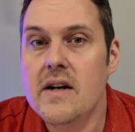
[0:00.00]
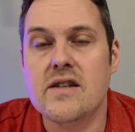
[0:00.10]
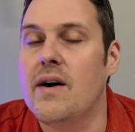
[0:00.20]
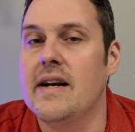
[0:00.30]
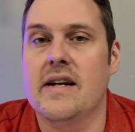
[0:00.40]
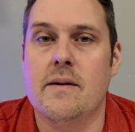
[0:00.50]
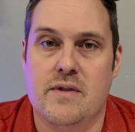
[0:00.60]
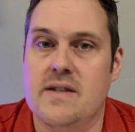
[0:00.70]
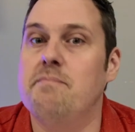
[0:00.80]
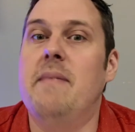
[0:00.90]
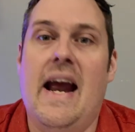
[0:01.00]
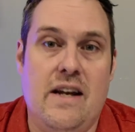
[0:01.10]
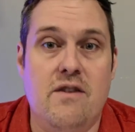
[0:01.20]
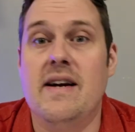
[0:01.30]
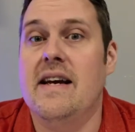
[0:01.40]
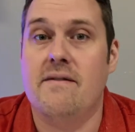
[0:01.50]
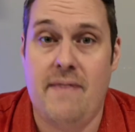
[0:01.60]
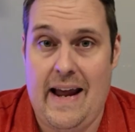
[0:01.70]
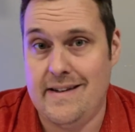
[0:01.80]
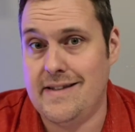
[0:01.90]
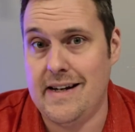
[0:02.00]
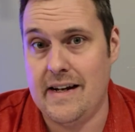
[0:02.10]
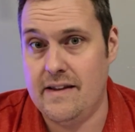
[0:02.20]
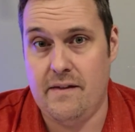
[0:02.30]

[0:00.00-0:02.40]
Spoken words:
So I ended up just manually advancing